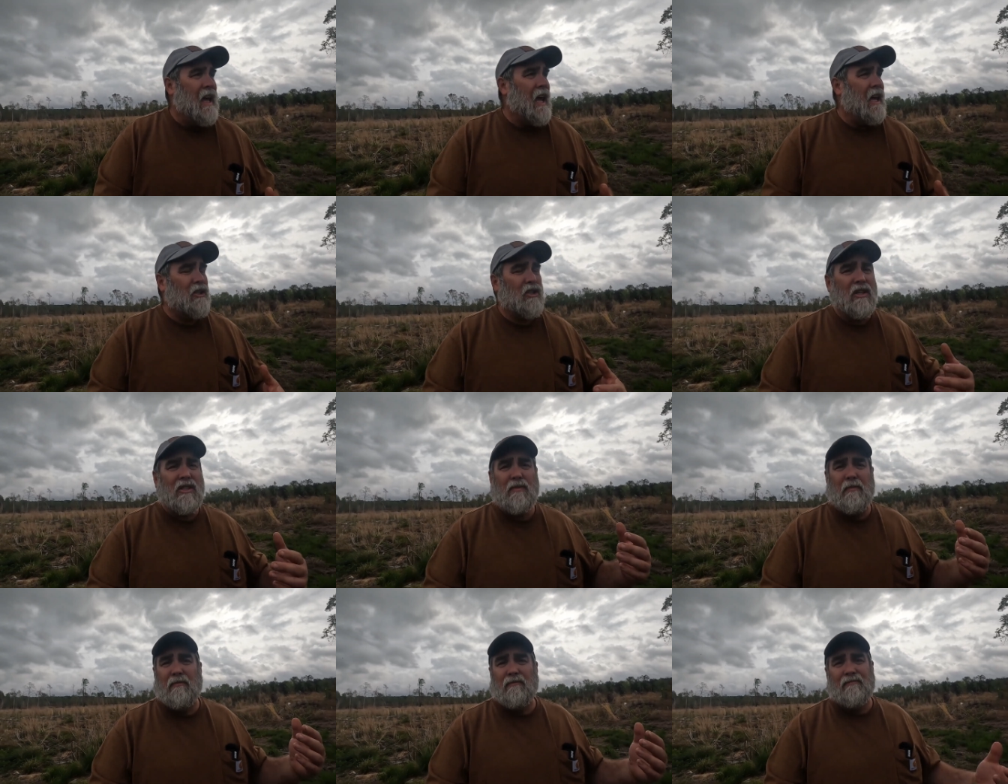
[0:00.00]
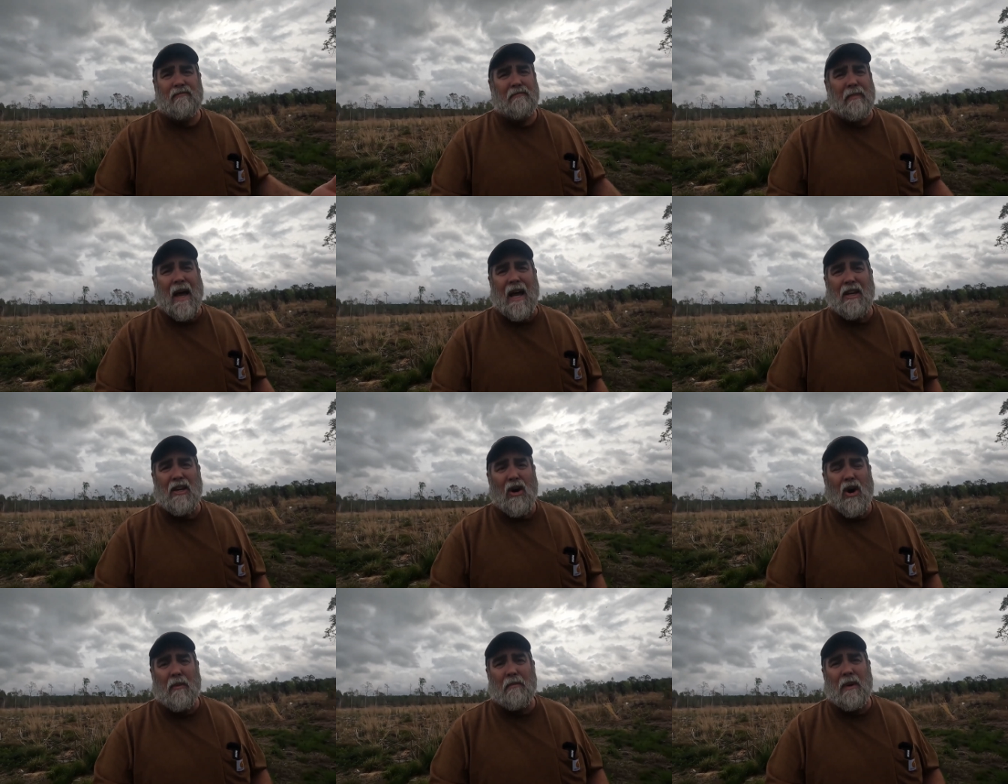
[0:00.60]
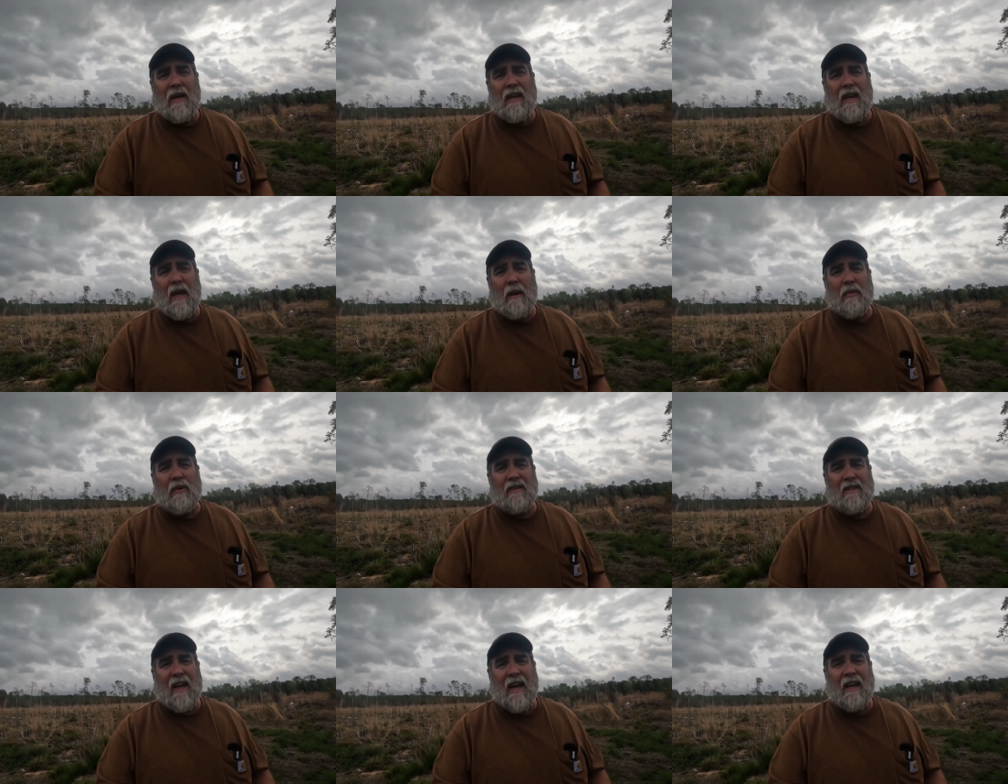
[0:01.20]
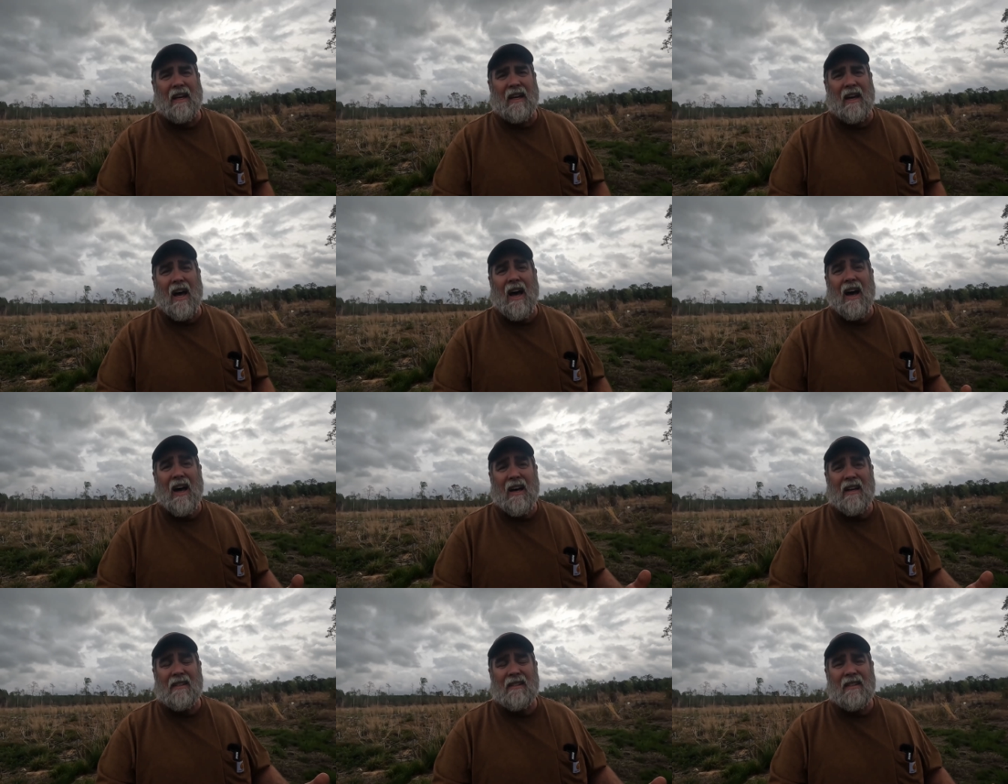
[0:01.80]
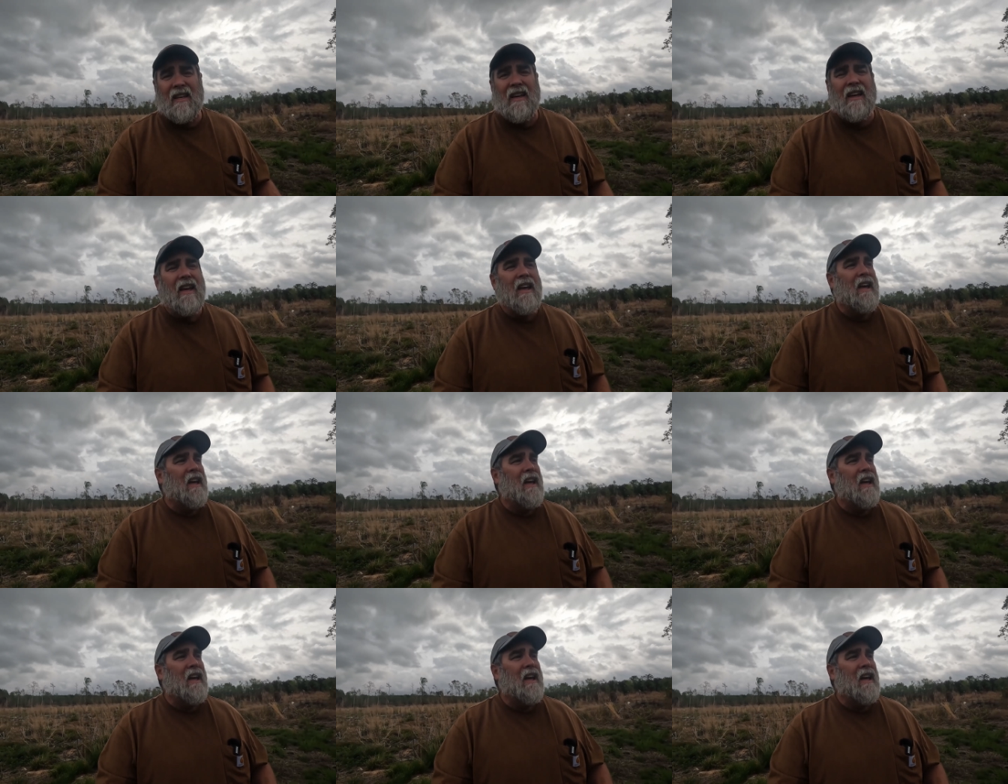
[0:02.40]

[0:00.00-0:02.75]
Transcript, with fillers: And just backyard beekeepers like us,